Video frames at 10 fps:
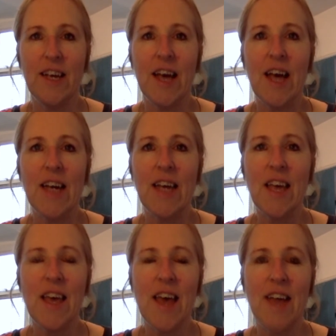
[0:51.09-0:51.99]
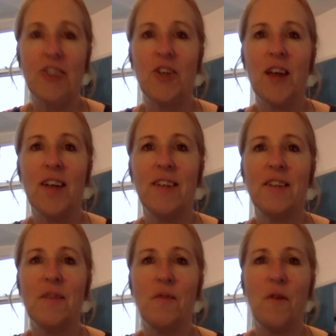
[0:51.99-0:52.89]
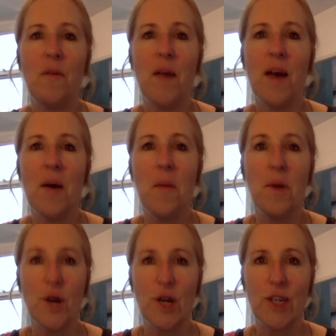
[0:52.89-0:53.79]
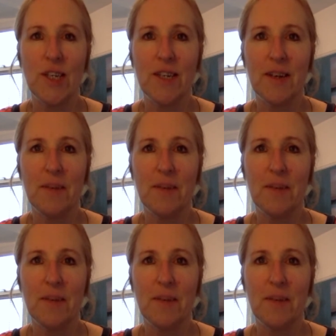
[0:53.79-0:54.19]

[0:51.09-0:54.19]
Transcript: and hear extracts from our books.